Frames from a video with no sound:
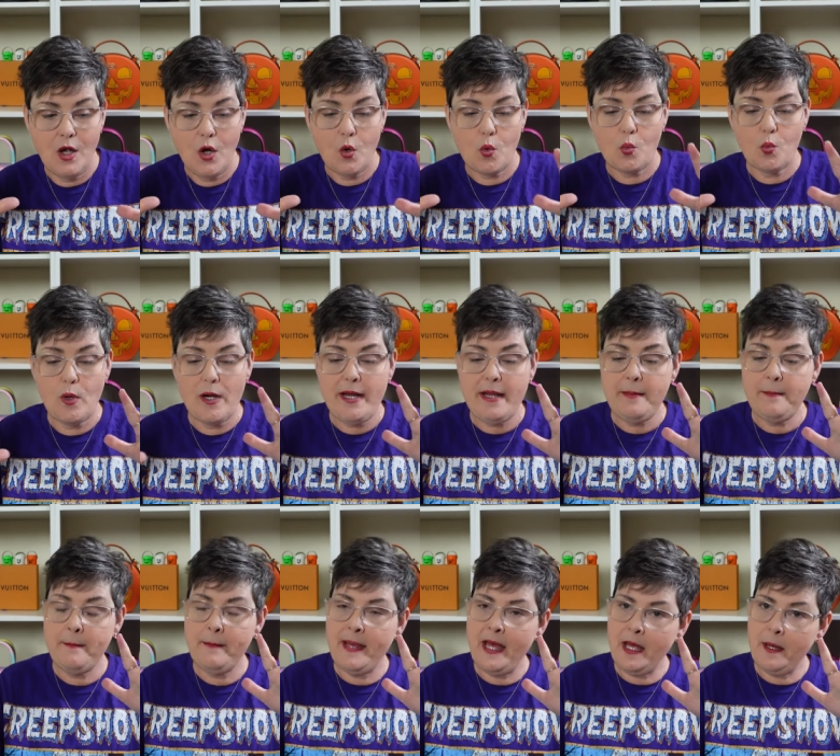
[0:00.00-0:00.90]

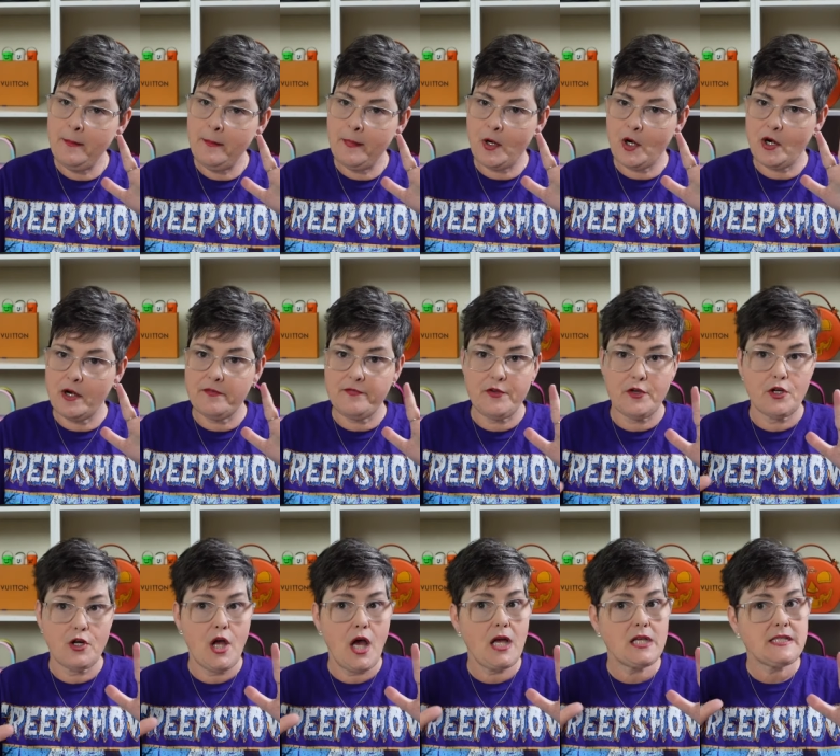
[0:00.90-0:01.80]
Remember, if
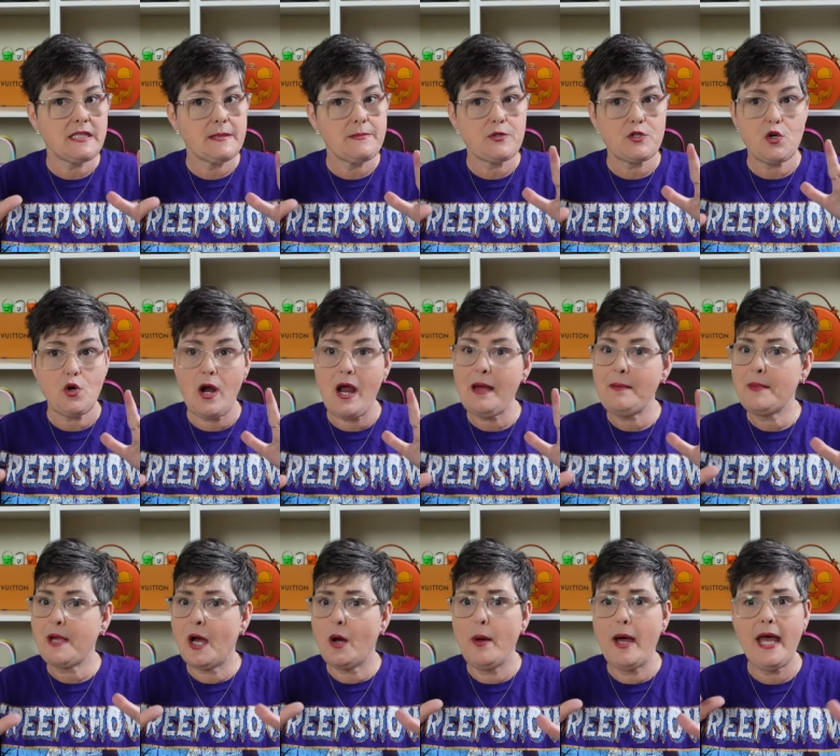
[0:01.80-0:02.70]
you're not subscribed,
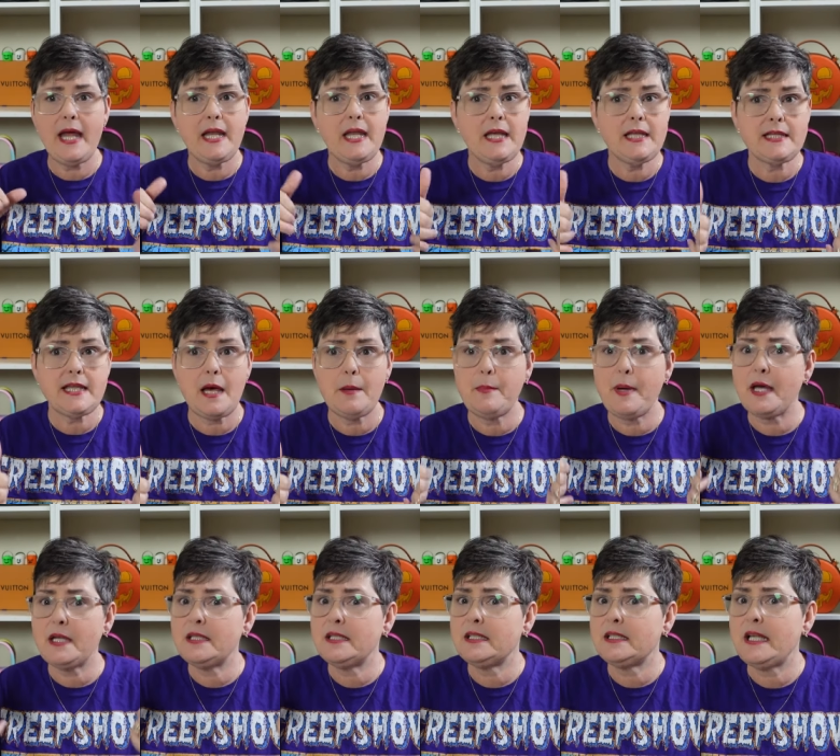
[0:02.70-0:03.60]
go ahead and hit that
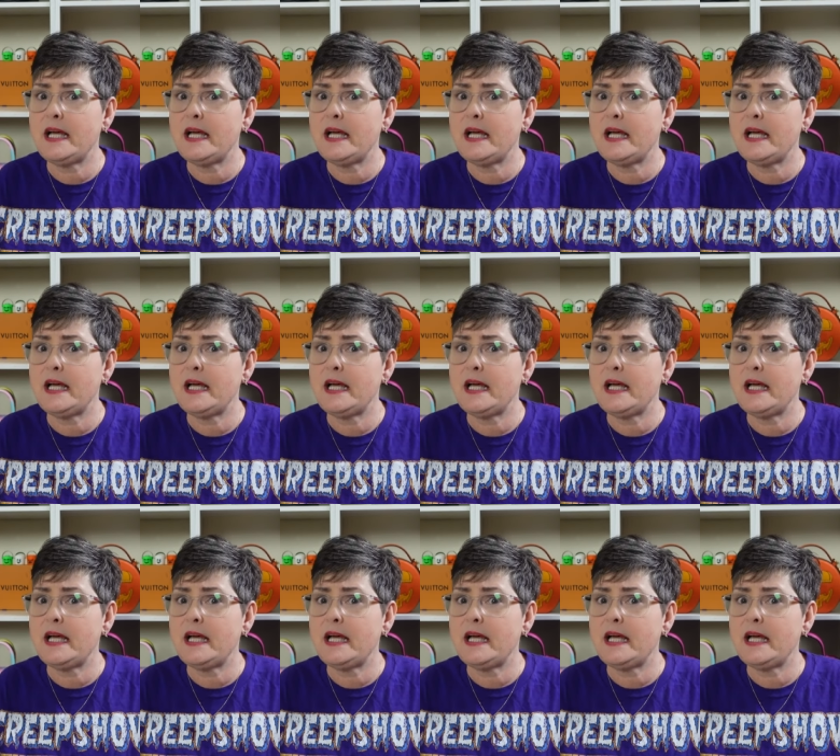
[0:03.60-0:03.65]
button.